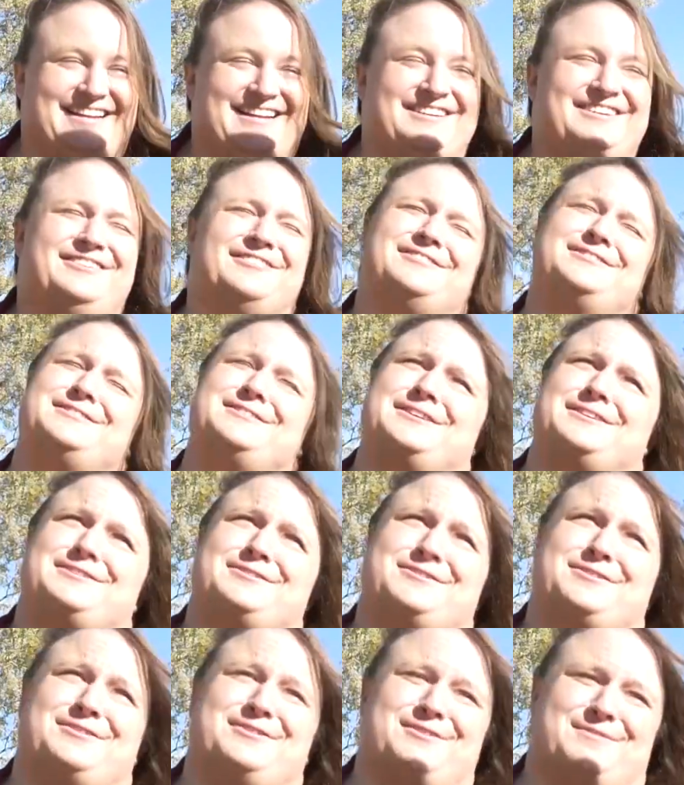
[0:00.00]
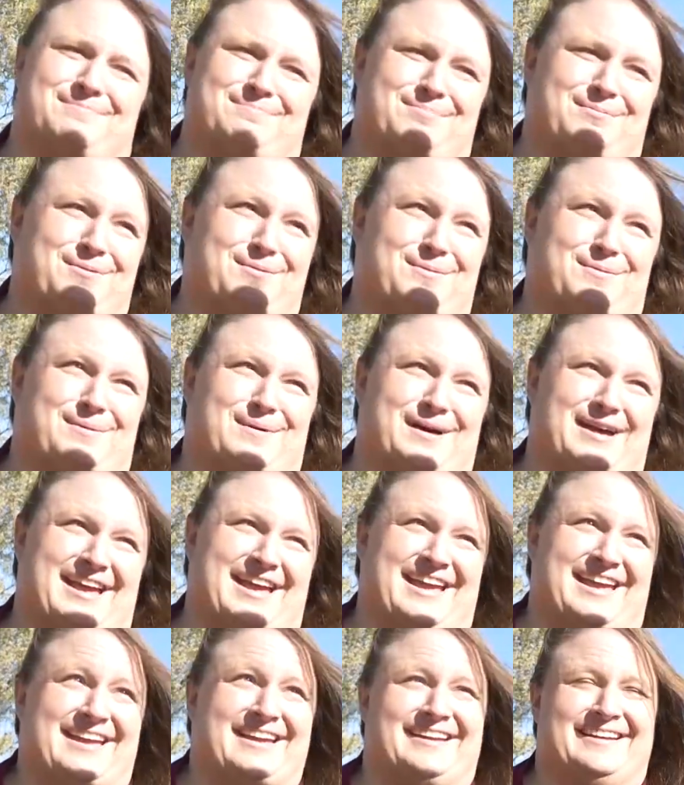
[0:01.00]
You're such a good
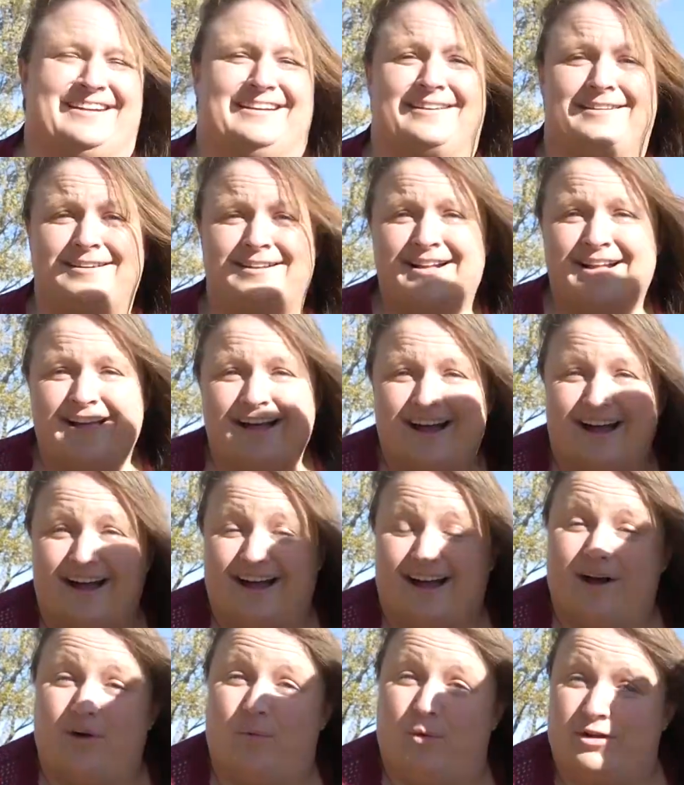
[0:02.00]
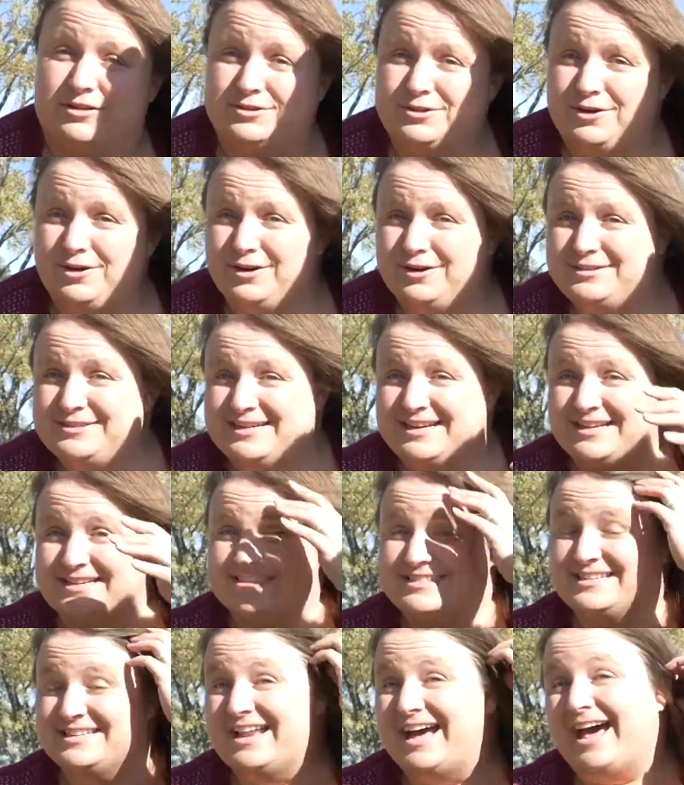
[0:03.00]
boy. Uh, Walter
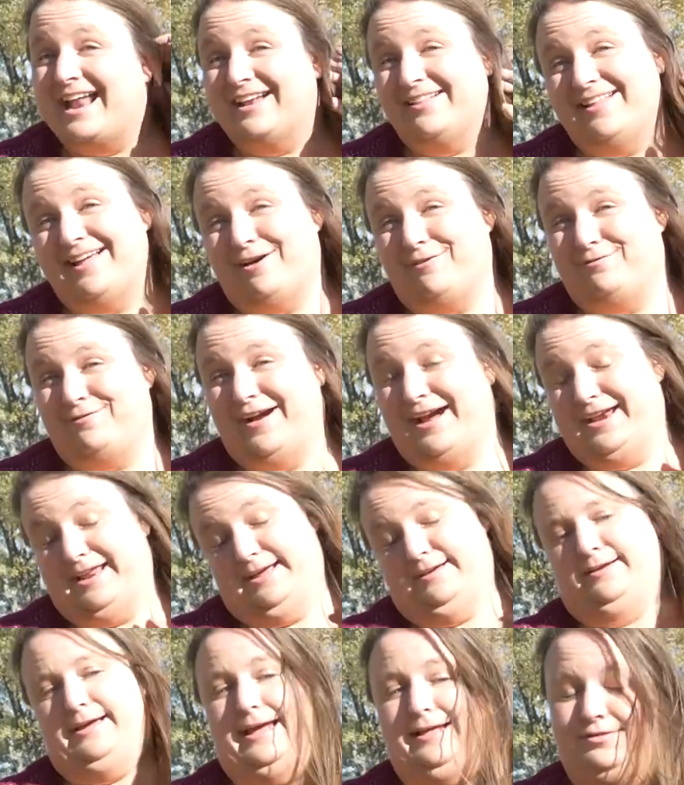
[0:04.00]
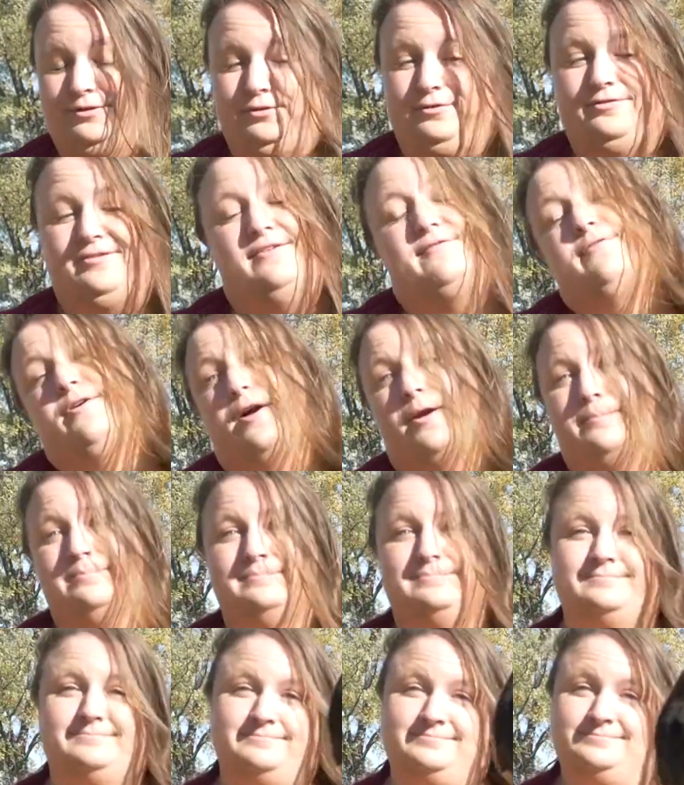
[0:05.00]
does not allow fighting at Little Z Farm
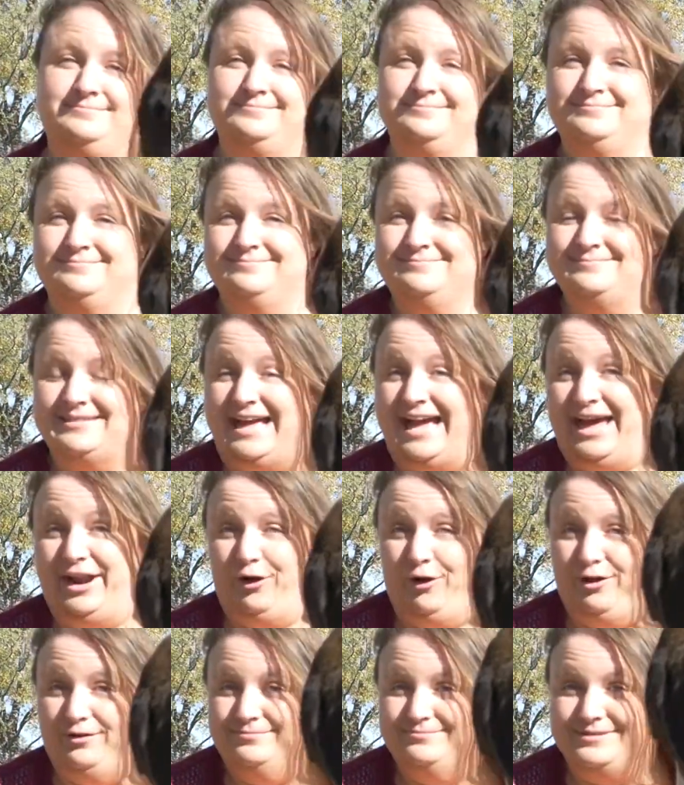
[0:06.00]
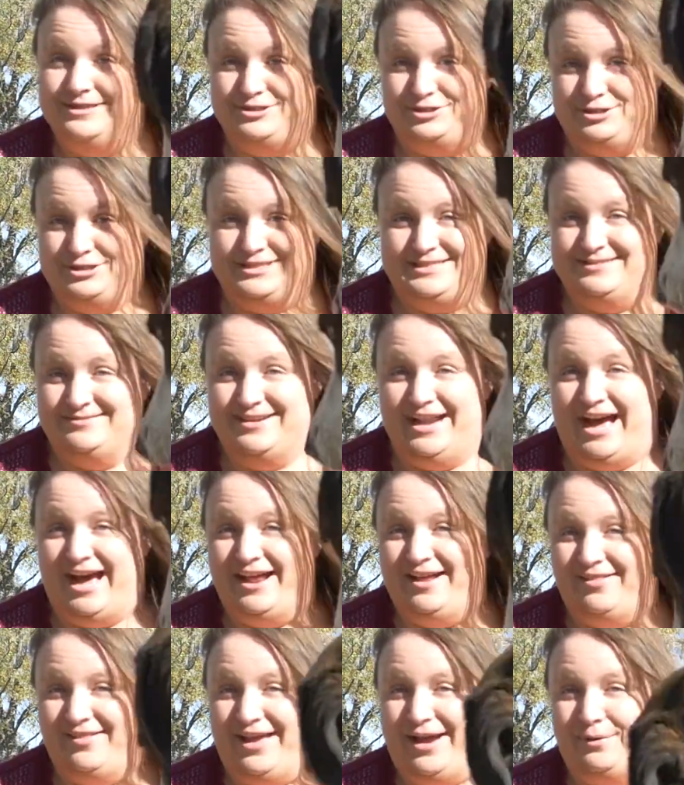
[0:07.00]
at all. It's just
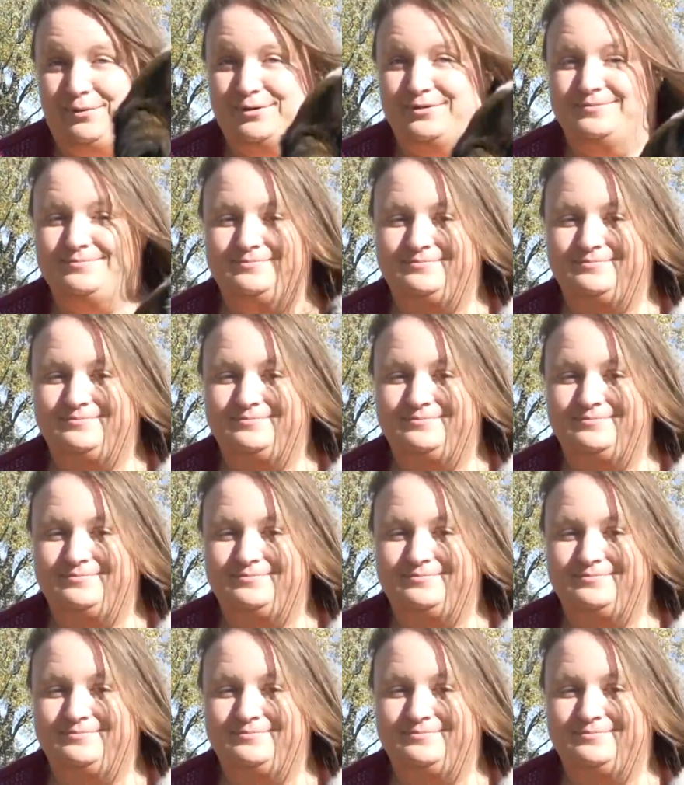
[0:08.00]
not allowed.